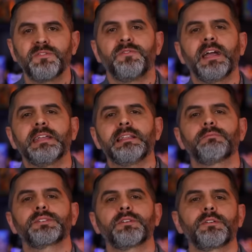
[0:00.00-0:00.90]
finally
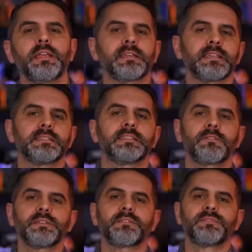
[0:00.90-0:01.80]
returning as a
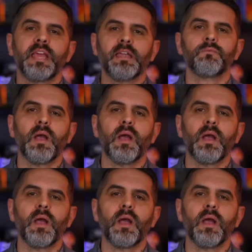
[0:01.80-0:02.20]
series of ten